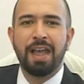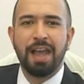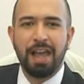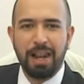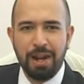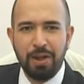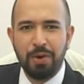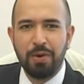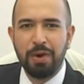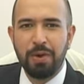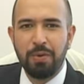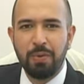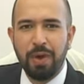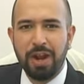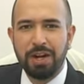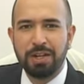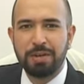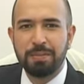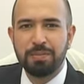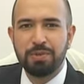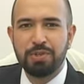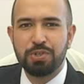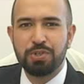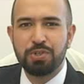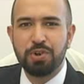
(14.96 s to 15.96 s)
Hello and
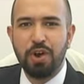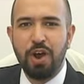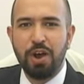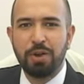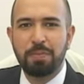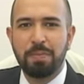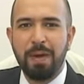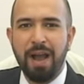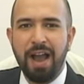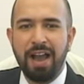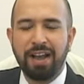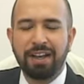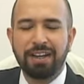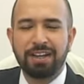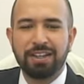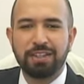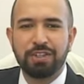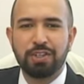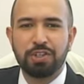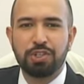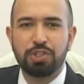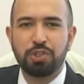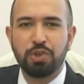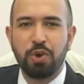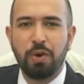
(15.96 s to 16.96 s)
welcome to TalkBack,
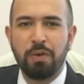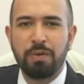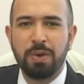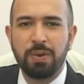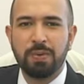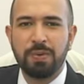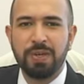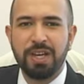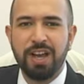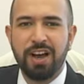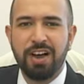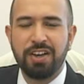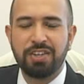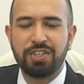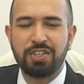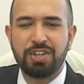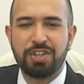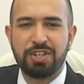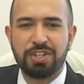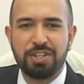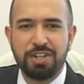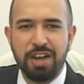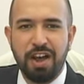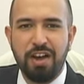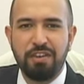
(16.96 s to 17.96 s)
the show where we ask
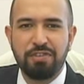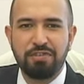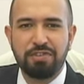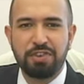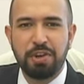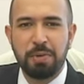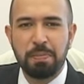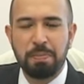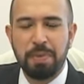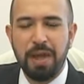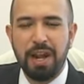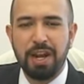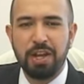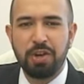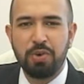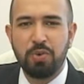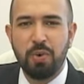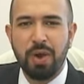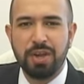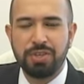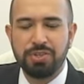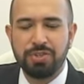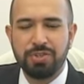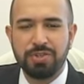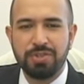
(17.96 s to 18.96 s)
tough, compelling
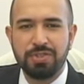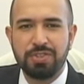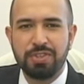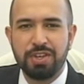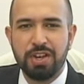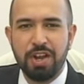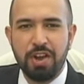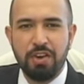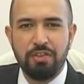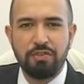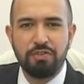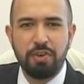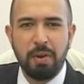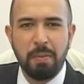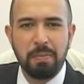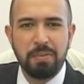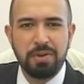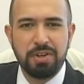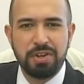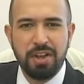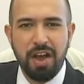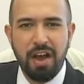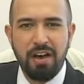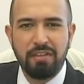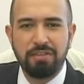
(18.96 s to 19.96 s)
questions from
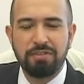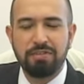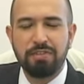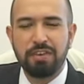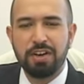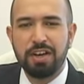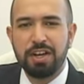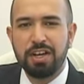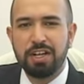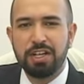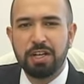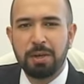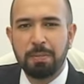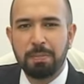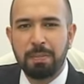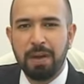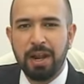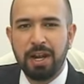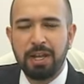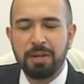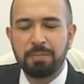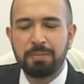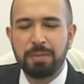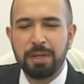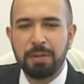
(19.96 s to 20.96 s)
tough,
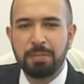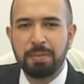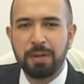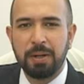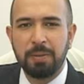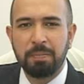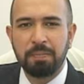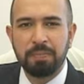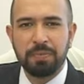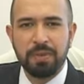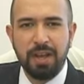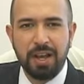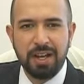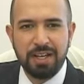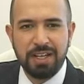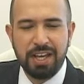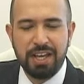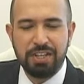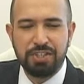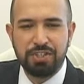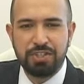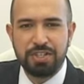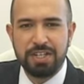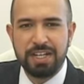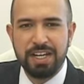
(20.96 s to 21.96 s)
compelling people. Our
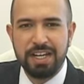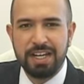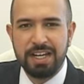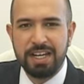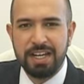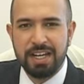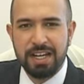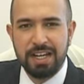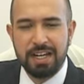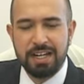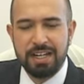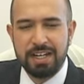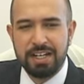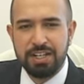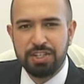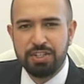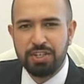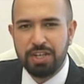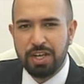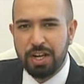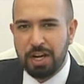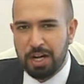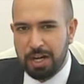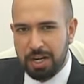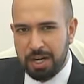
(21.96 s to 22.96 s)
guest today needs
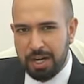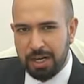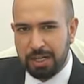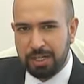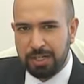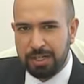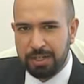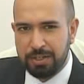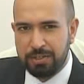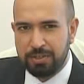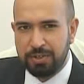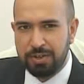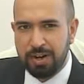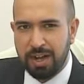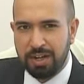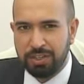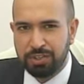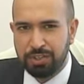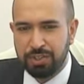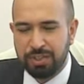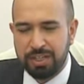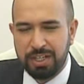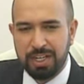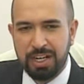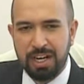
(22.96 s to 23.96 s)
little
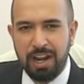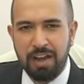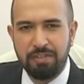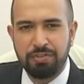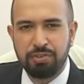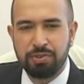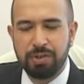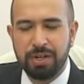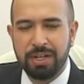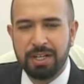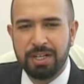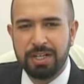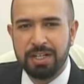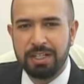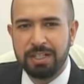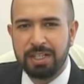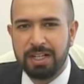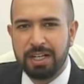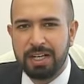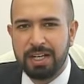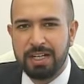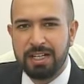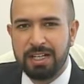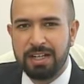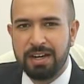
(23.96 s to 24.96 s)
introduction. He left cricket in the
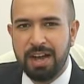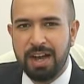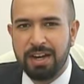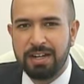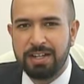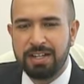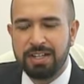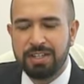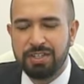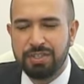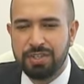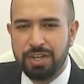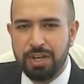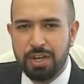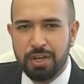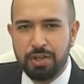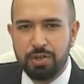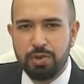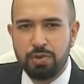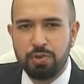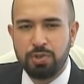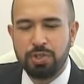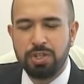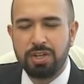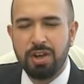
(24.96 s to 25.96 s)
early 90s
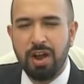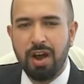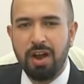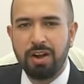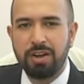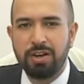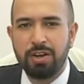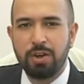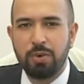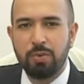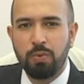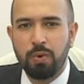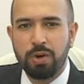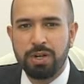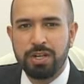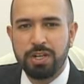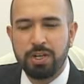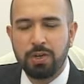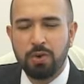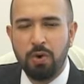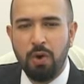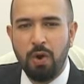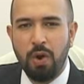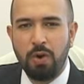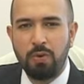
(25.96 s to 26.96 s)
to start what he
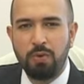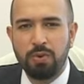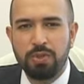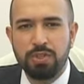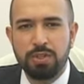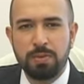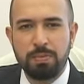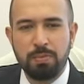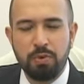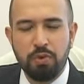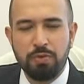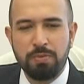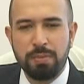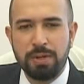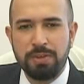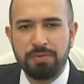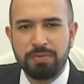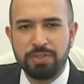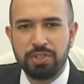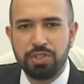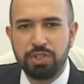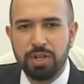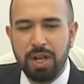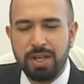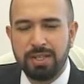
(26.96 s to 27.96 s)
called was the movement for
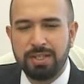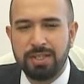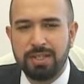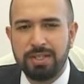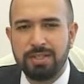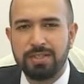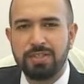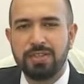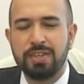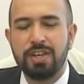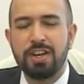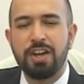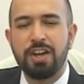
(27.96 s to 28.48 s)
justice,